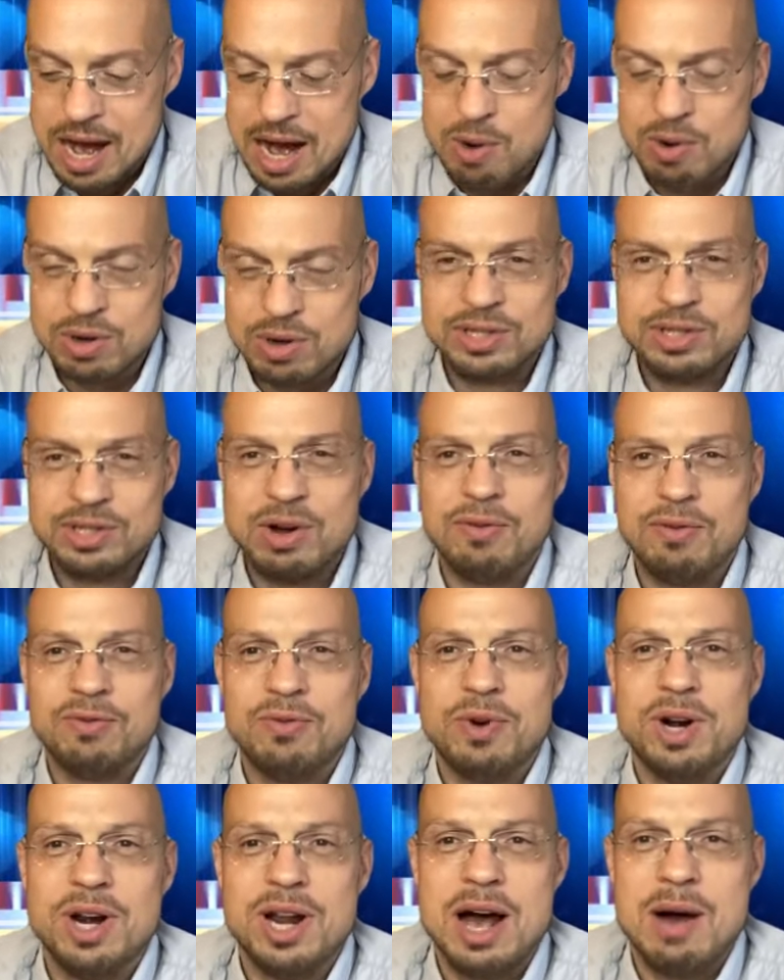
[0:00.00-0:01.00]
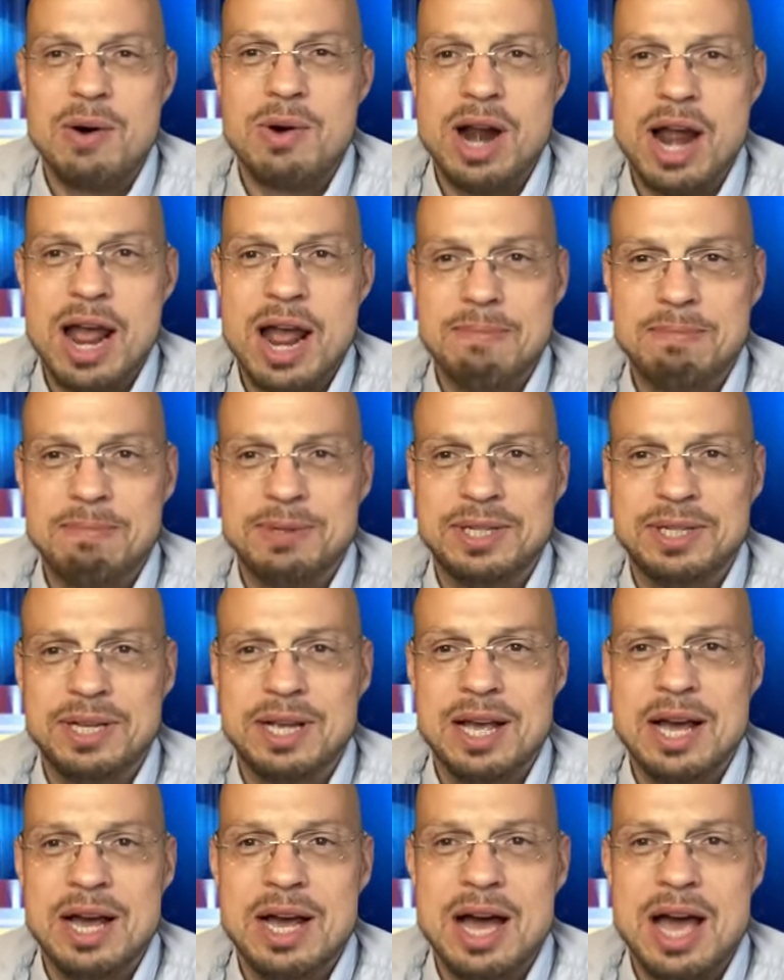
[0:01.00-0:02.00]
our software and our
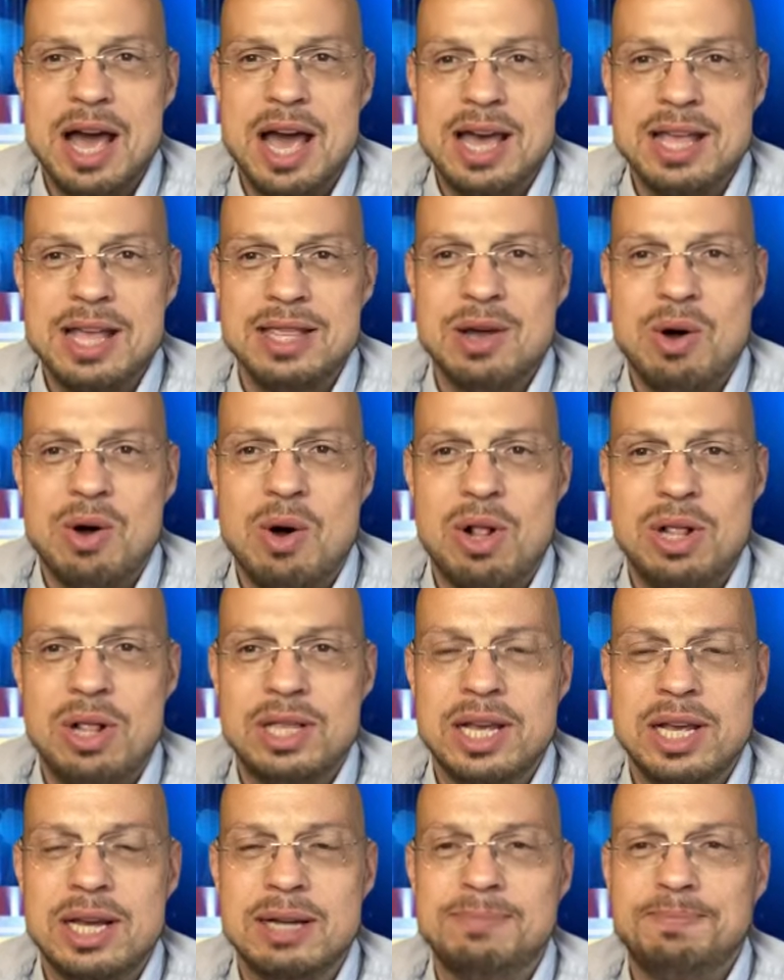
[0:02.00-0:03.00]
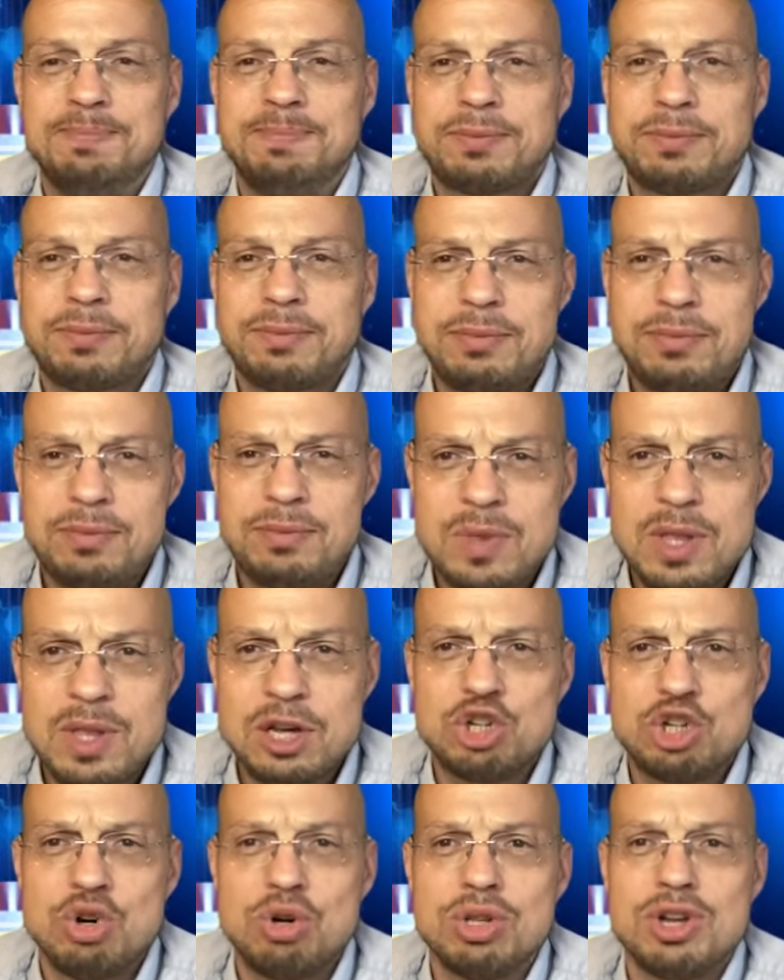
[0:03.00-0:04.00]
apps uh, and all the
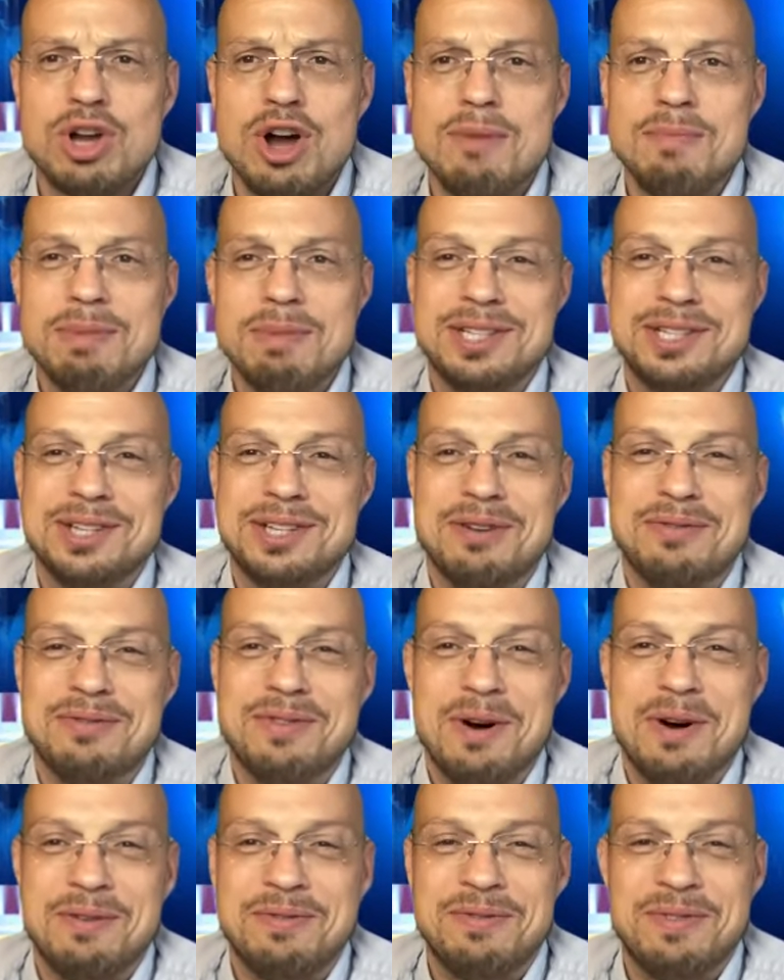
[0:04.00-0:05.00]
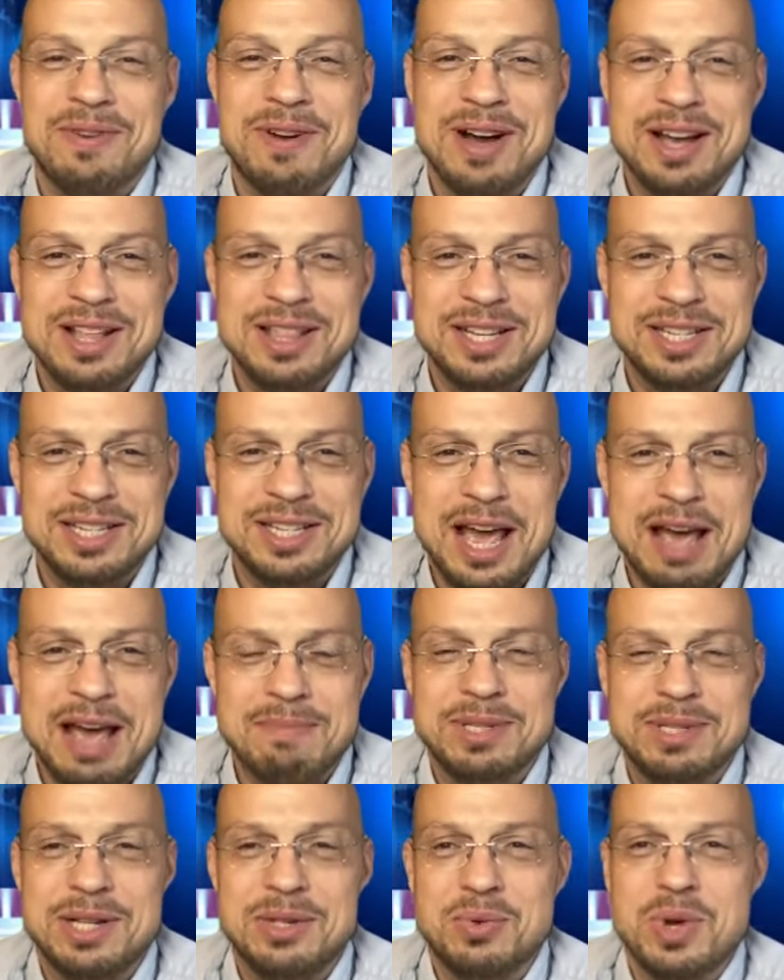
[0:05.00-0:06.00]
shortcomings of, of uh, these
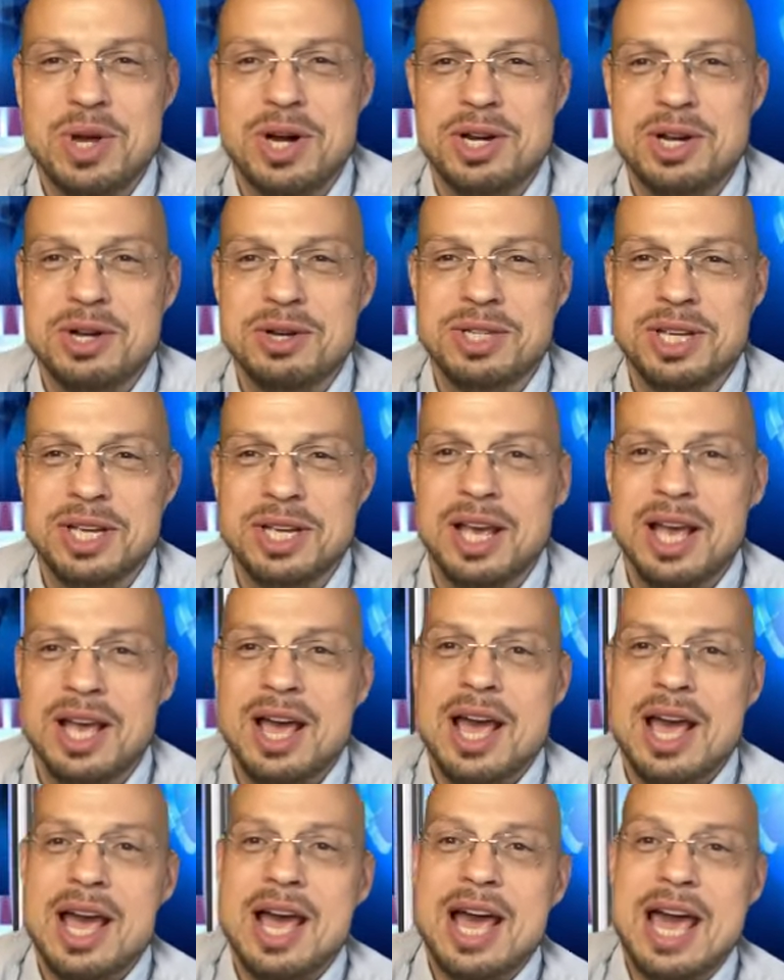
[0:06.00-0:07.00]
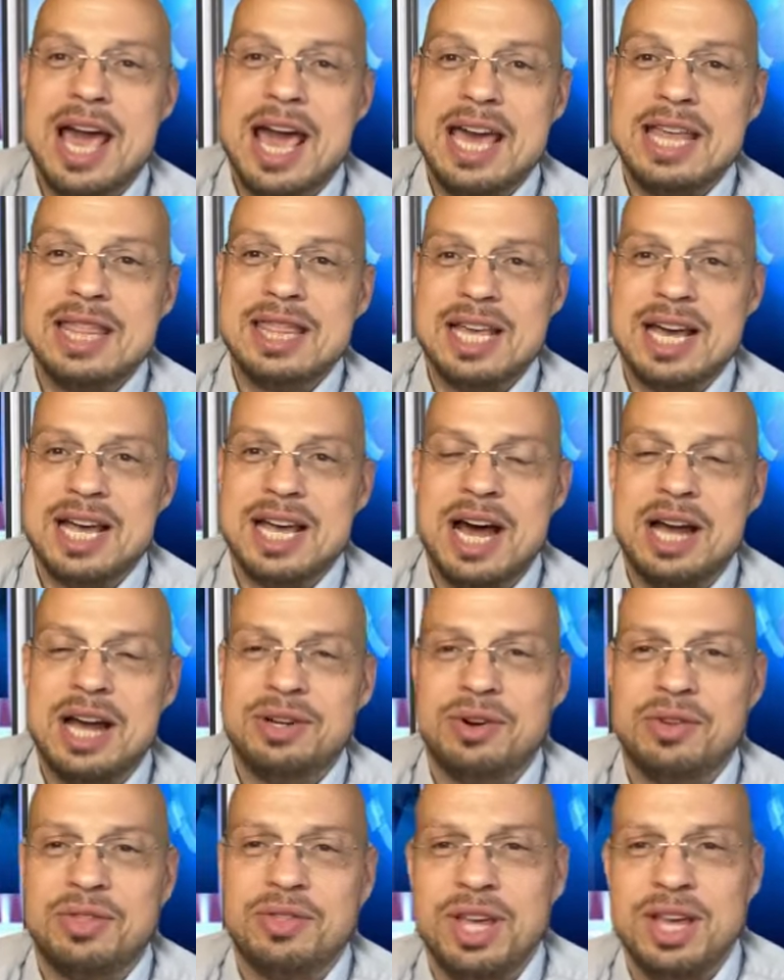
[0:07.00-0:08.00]
apps that we are using. And
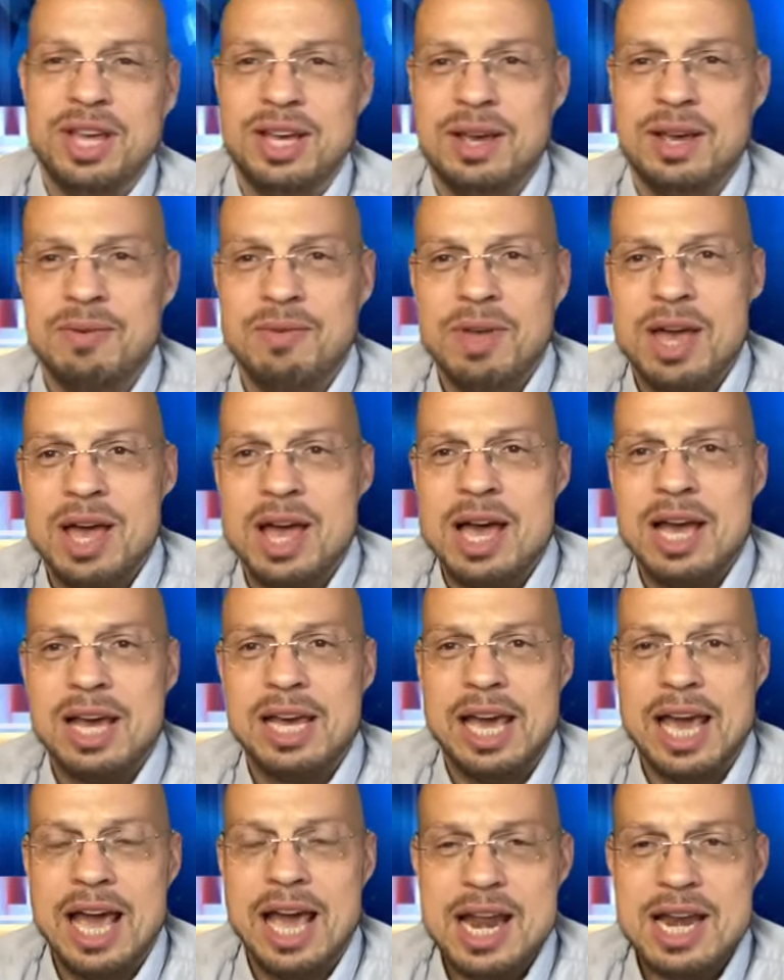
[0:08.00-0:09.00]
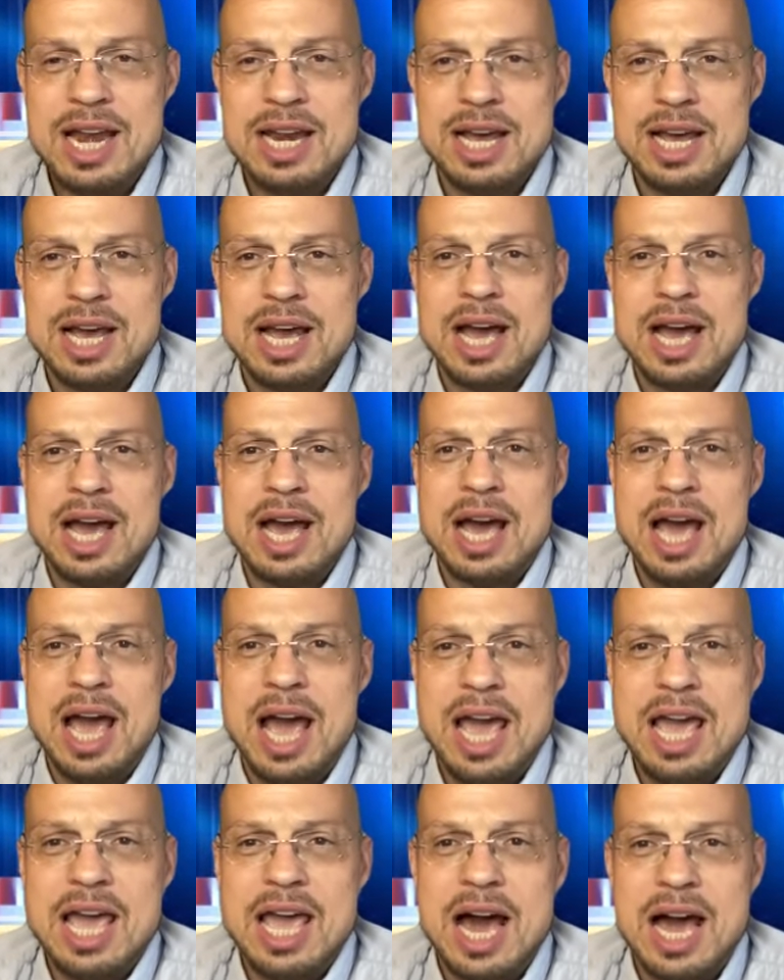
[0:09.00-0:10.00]
another thing, can uh,
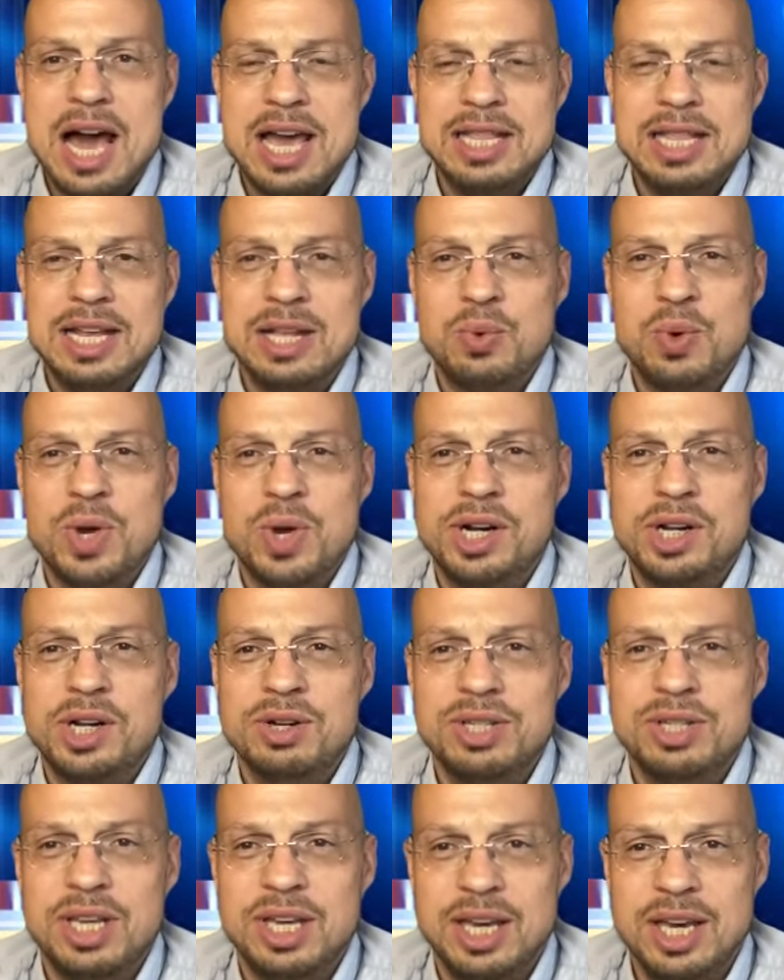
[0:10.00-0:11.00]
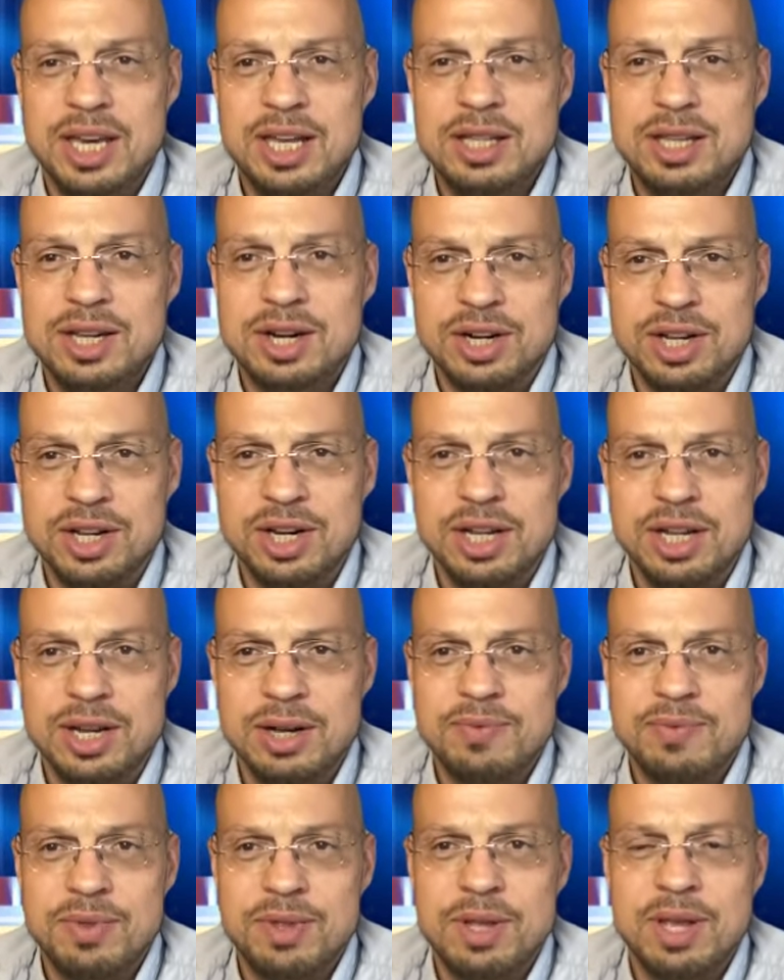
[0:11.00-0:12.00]
AI that we are using
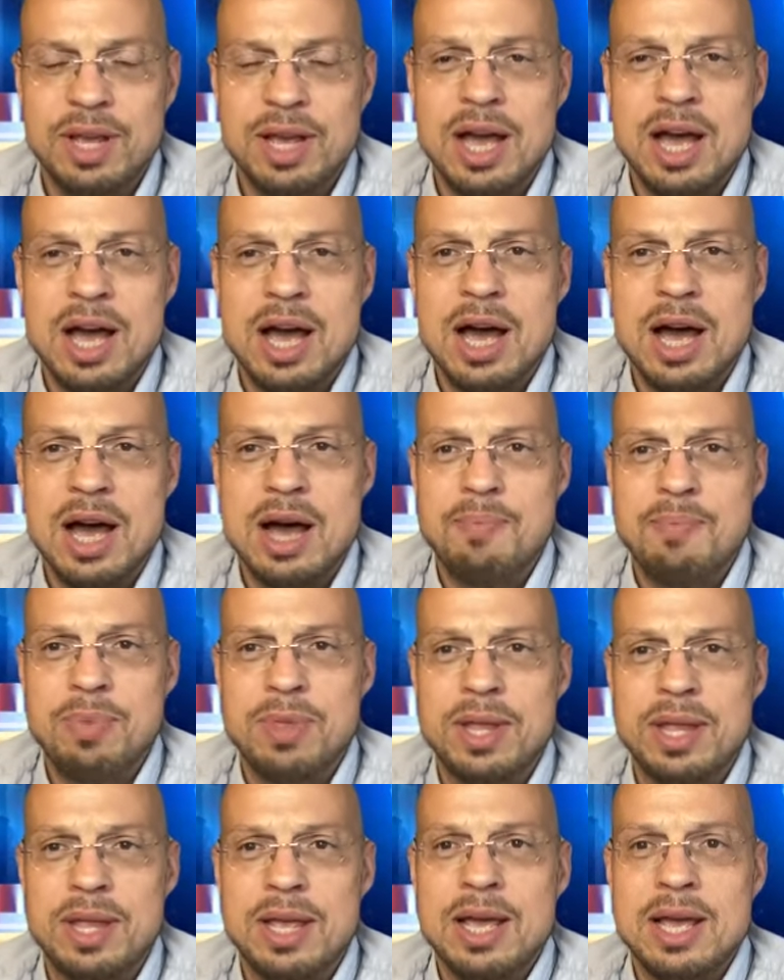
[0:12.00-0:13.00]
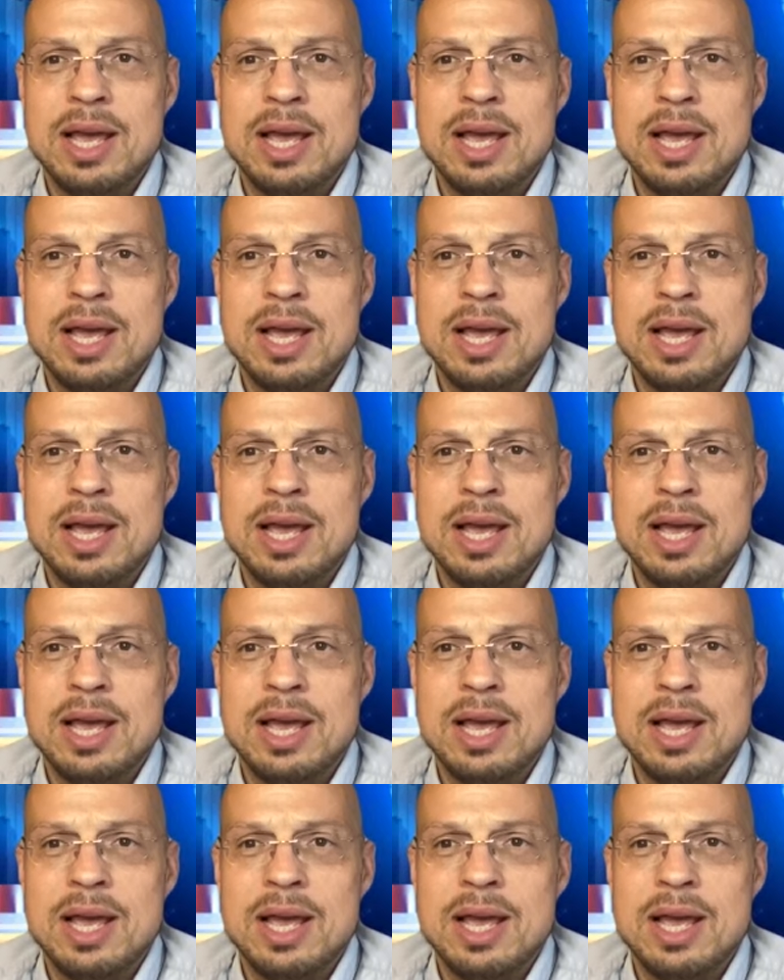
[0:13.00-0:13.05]
internally um,